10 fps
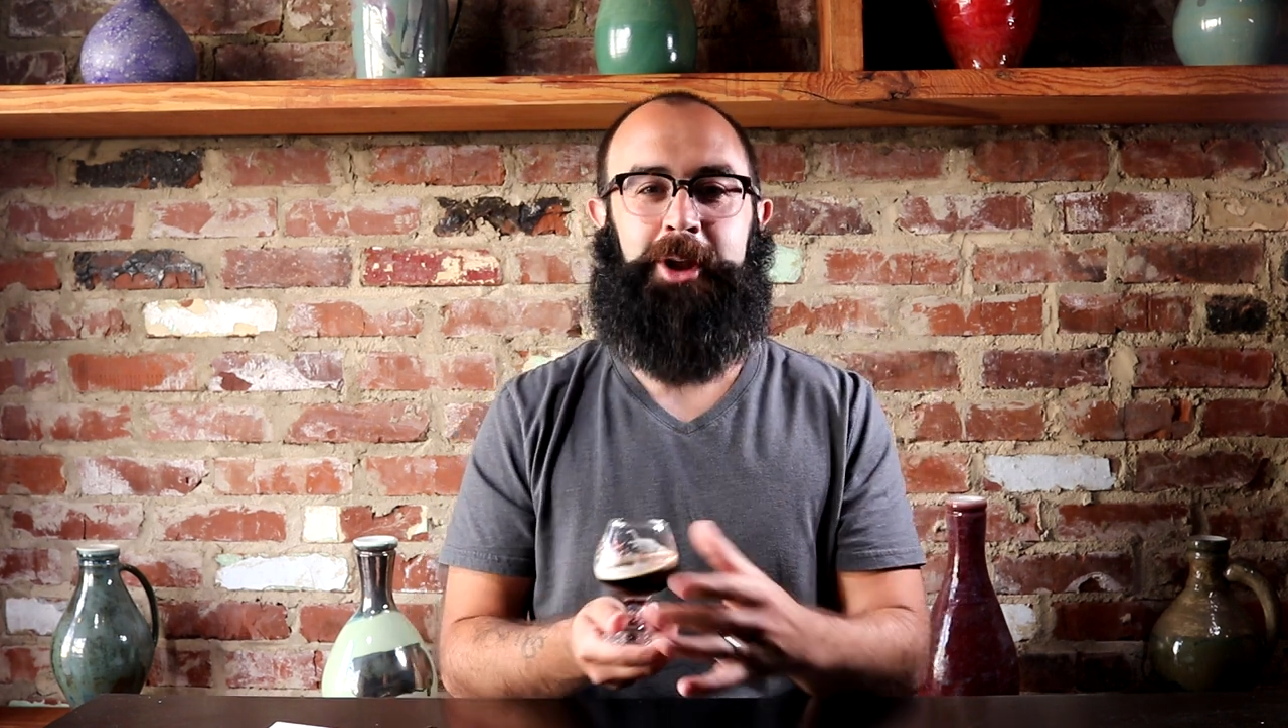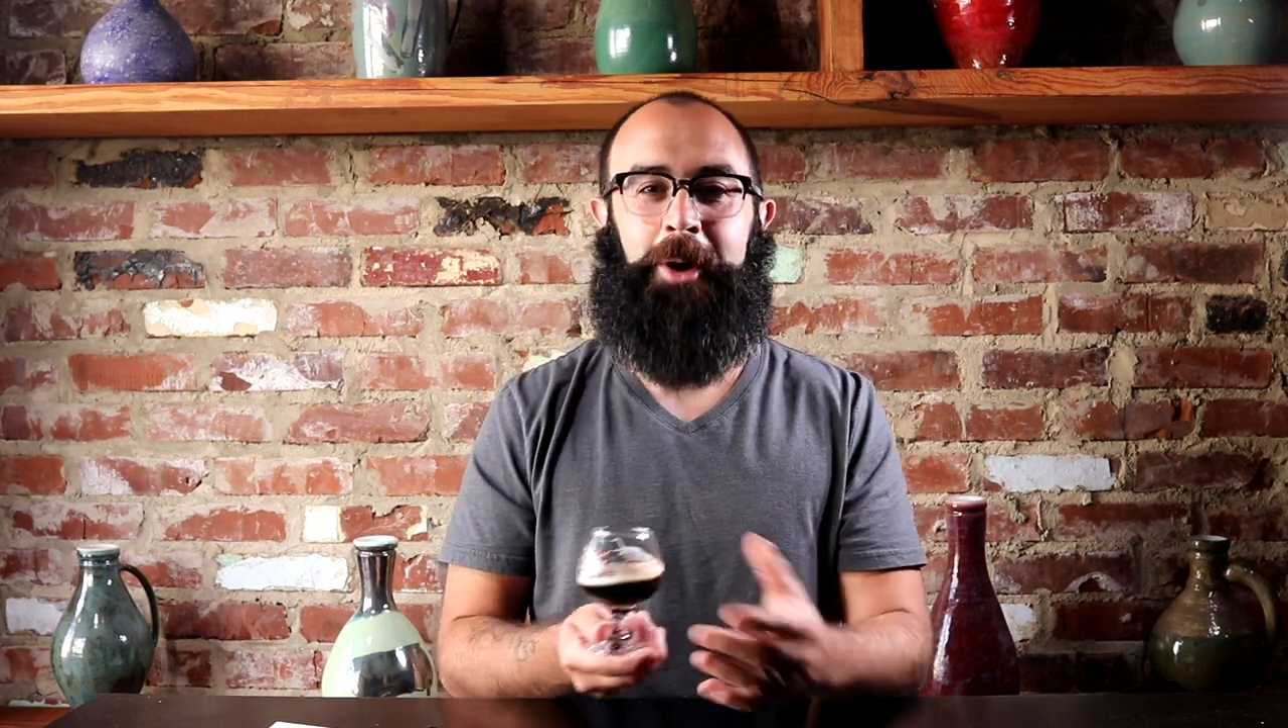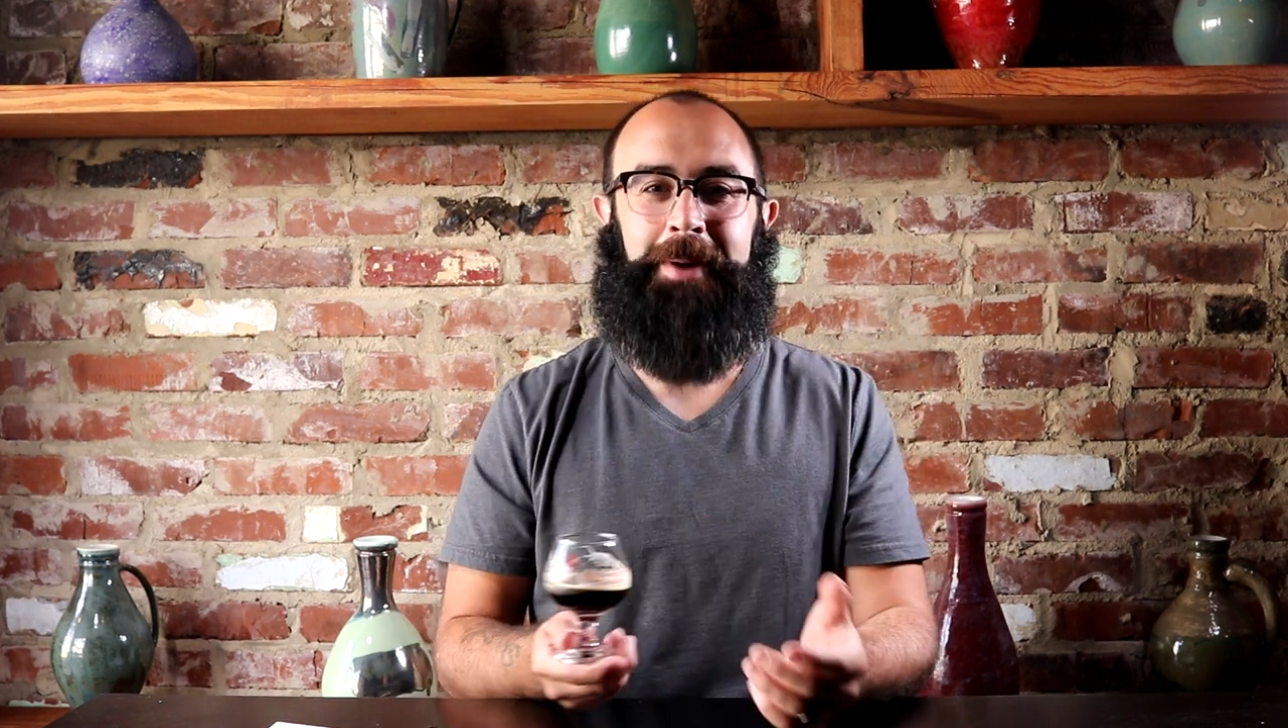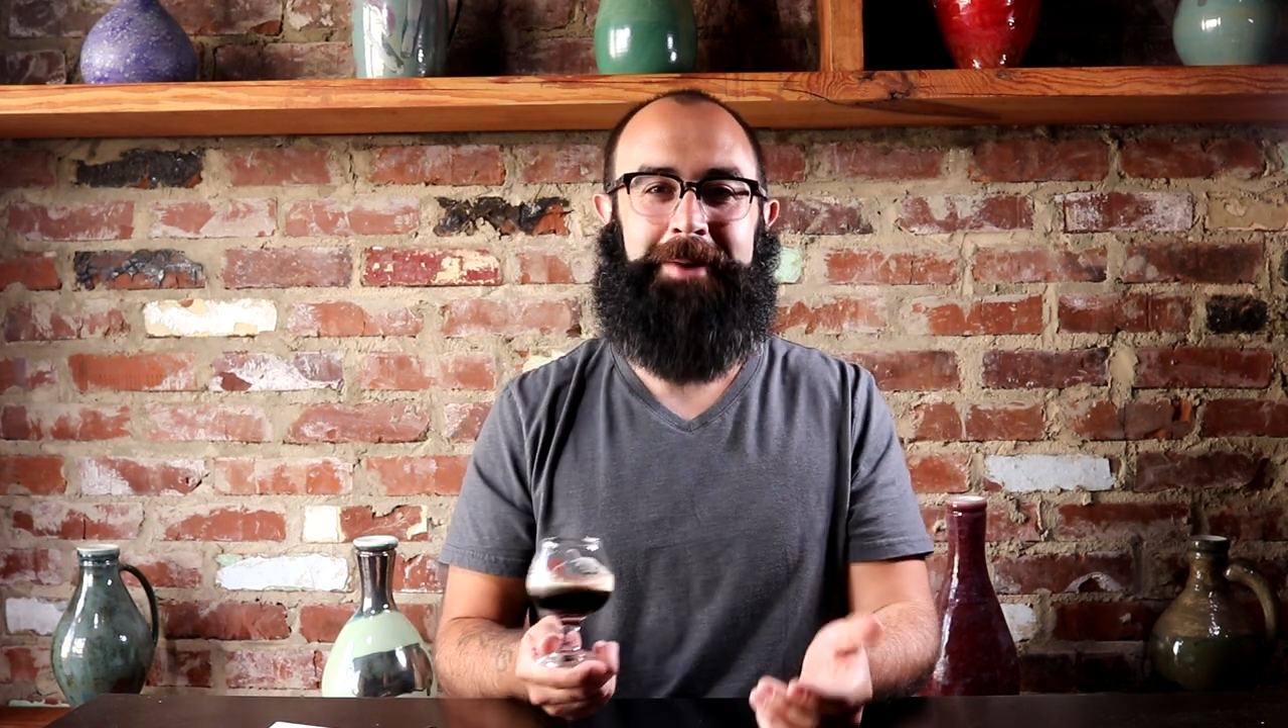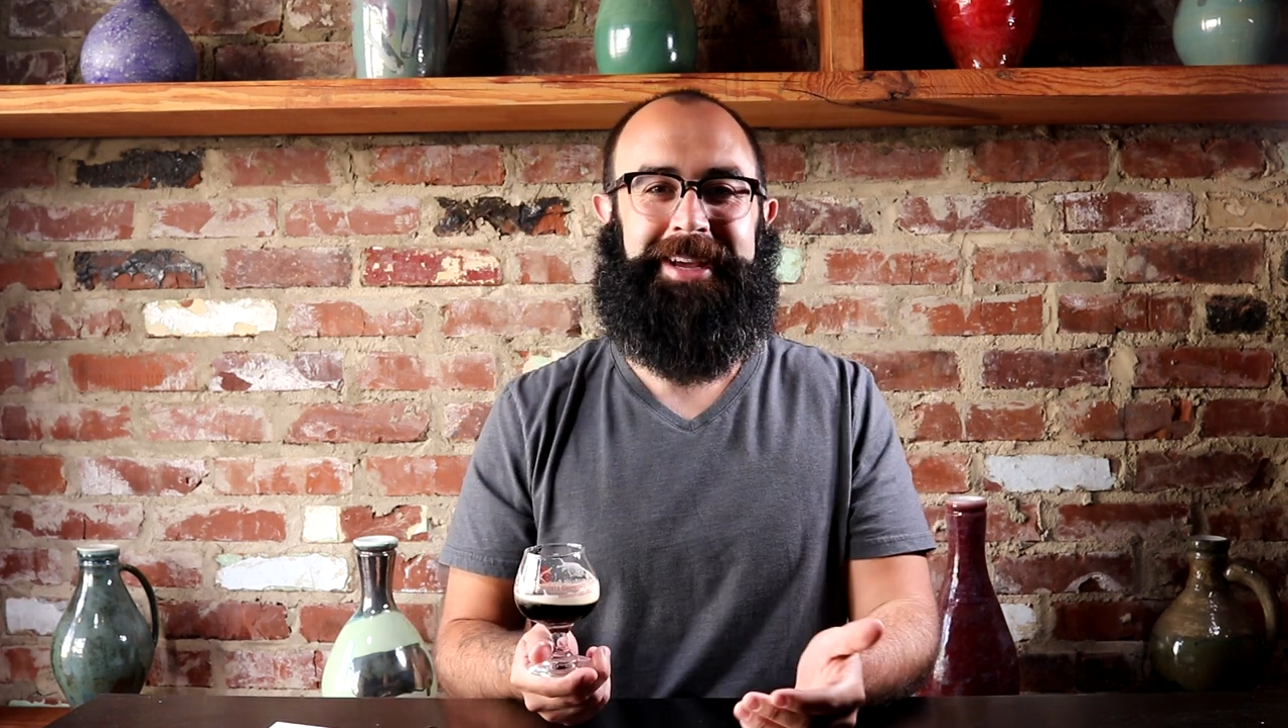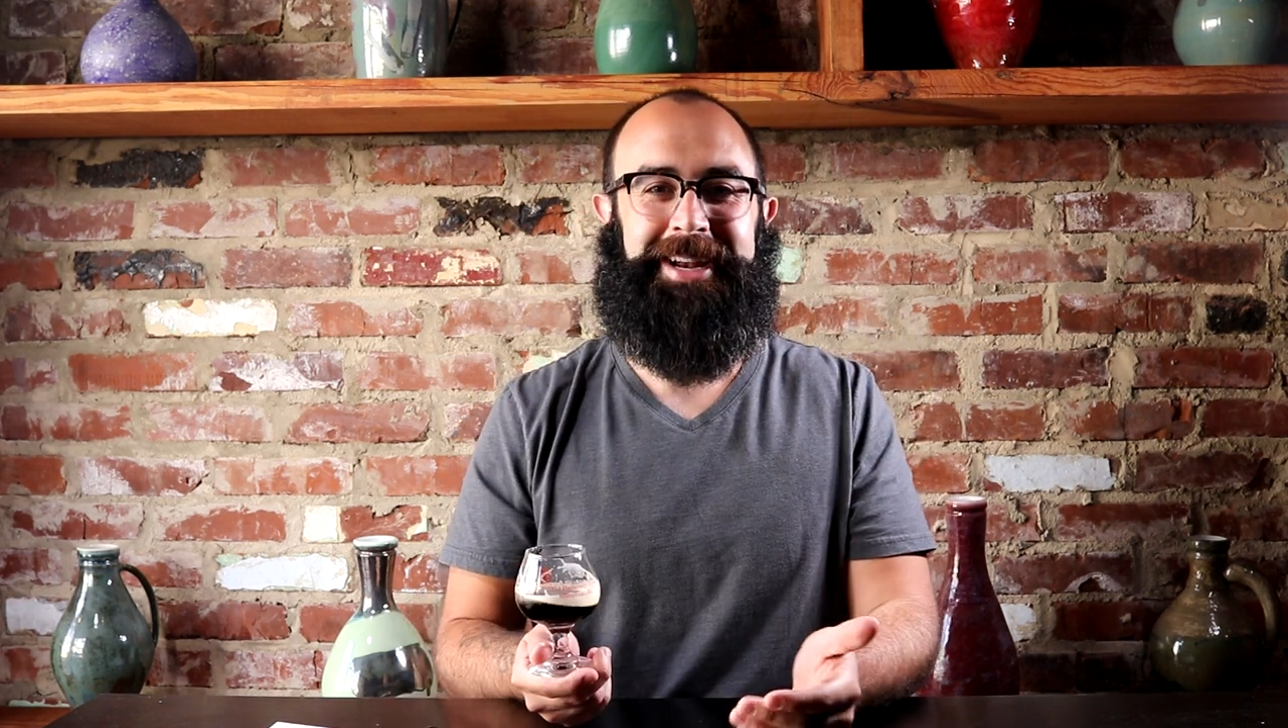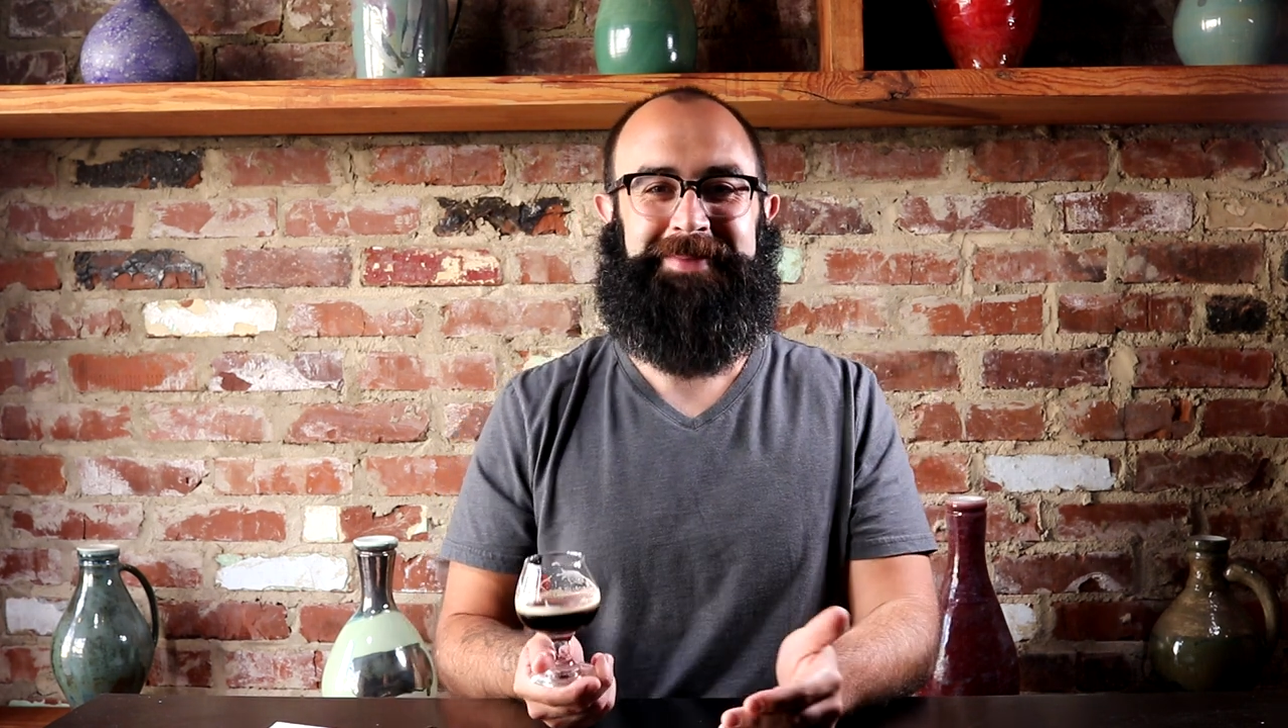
no pumpkin.